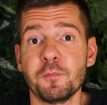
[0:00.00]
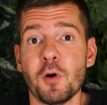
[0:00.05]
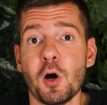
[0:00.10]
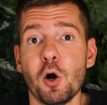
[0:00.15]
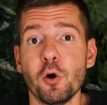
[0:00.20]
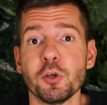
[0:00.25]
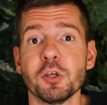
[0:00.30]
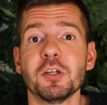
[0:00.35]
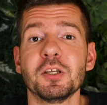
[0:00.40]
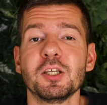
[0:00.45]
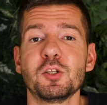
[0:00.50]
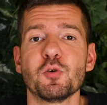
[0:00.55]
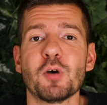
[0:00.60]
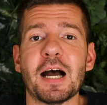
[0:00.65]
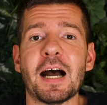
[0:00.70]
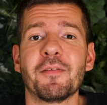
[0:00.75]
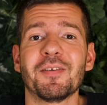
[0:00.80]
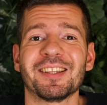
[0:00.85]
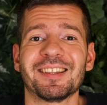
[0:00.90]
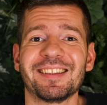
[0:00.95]
of all, you need to
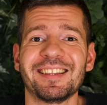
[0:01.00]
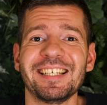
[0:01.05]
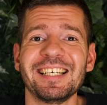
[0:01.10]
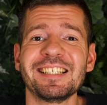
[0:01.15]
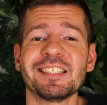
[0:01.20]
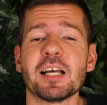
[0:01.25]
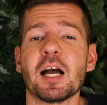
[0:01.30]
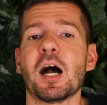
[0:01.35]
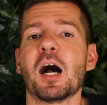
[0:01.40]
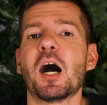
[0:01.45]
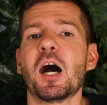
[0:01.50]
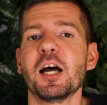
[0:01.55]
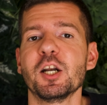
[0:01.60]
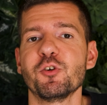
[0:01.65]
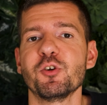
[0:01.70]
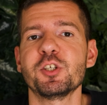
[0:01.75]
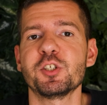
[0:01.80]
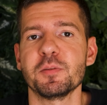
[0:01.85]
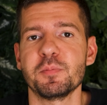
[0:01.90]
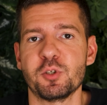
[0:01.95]
have at least
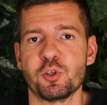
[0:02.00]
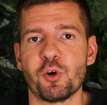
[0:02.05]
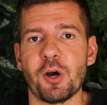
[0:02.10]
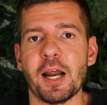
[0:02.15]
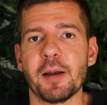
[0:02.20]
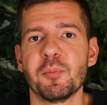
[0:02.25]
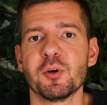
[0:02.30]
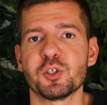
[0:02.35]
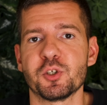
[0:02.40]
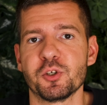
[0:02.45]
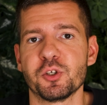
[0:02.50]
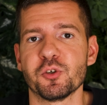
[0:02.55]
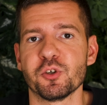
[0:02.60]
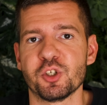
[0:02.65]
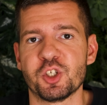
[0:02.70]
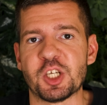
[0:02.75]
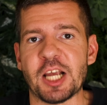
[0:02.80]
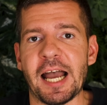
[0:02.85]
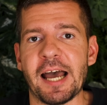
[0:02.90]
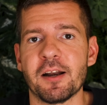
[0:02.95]
100 subscribers on
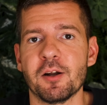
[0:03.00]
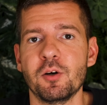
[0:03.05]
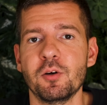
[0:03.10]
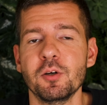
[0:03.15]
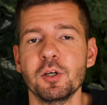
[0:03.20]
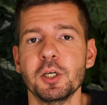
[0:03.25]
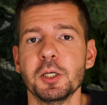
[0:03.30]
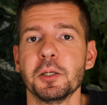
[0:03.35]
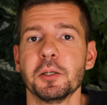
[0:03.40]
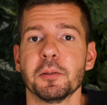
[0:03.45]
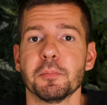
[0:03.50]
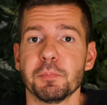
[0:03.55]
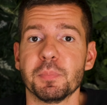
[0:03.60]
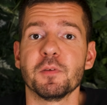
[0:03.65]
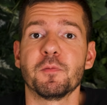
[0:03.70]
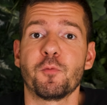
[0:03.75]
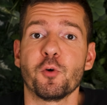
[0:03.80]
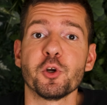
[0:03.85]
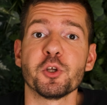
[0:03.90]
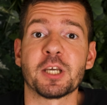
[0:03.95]
your channel
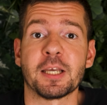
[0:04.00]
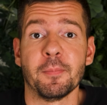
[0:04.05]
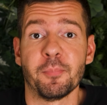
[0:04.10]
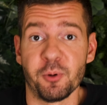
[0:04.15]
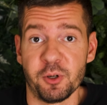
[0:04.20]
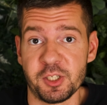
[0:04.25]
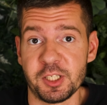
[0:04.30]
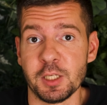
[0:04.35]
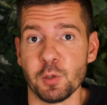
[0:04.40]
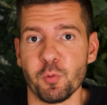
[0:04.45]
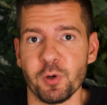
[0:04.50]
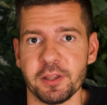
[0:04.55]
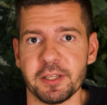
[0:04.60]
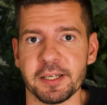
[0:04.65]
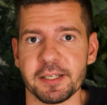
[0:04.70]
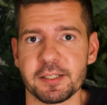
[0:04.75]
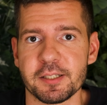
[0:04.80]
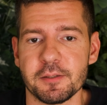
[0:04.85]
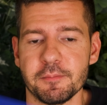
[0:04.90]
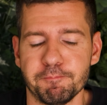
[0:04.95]
before you can proceed with
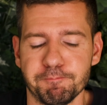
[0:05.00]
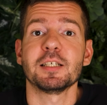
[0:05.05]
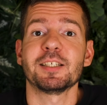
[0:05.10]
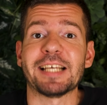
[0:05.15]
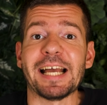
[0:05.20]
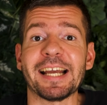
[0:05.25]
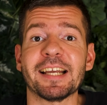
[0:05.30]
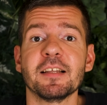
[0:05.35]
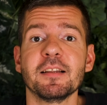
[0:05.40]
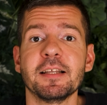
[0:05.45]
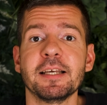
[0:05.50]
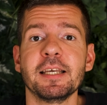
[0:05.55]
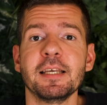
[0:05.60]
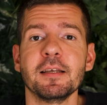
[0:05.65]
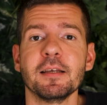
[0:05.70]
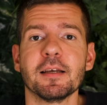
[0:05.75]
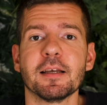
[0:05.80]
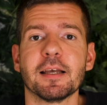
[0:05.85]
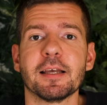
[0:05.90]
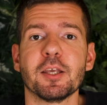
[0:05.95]
this.
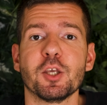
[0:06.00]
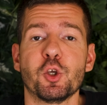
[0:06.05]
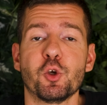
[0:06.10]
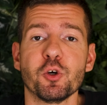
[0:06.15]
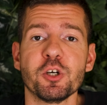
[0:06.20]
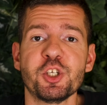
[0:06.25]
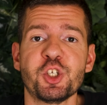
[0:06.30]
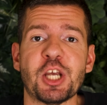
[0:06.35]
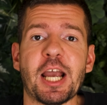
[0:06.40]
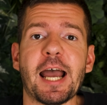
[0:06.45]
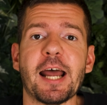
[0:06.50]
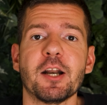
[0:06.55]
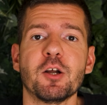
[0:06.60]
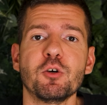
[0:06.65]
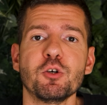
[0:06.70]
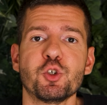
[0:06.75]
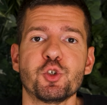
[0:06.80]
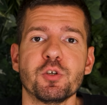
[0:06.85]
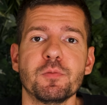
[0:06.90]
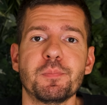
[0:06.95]
Secondly, your
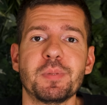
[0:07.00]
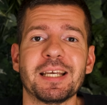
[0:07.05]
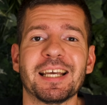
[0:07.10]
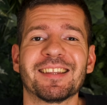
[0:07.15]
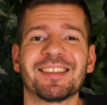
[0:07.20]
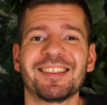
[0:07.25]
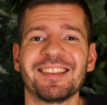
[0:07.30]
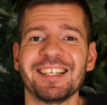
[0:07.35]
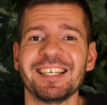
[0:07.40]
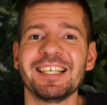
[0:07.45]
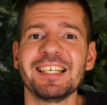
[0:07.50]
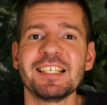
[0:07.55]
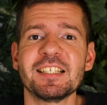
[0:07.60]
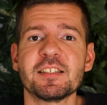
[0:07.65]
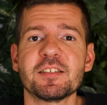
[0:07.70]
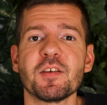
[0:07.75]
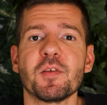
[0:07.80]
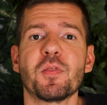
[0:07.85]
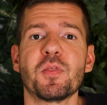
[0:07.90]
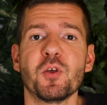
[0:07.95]
channel should be at
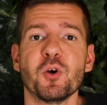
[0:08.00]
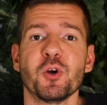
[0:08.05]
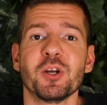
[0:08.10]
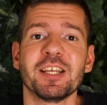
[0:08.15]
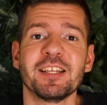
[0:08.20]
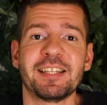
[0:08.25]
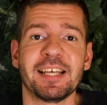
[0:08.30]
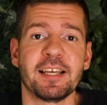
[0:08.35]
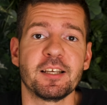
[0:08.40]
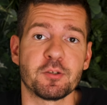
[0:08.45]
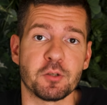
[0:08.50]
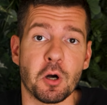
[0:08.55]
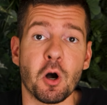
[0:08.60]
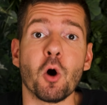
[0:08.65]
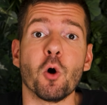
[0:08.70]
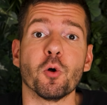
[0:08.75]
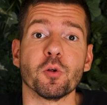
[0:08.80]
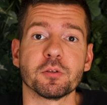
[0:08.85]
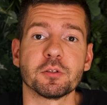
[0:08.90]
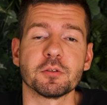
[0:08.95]
least 30 days
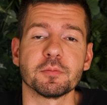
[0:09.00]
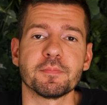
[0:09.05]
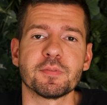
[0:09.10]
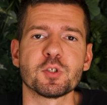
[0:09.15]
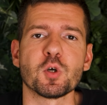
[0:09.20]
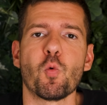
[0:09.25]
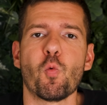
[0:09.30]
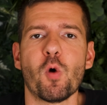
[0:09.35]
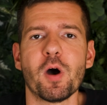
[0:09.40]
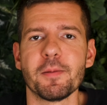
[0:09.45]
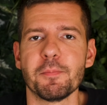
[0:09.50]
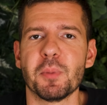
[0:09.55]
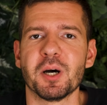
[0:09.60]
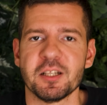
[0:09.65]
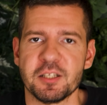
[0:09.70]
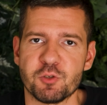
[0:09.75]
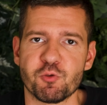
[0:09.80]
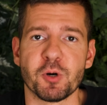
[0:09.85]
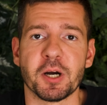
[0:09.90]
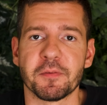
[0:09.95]
old, so 1
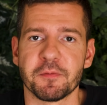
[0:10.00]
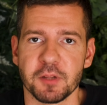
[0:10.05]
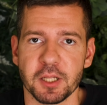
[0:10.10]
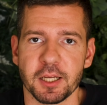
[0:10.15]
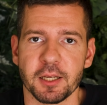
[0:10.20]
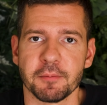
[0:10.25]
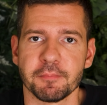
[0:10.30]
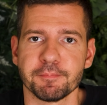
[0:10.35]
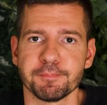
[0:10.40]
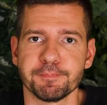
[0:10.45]
month roughly.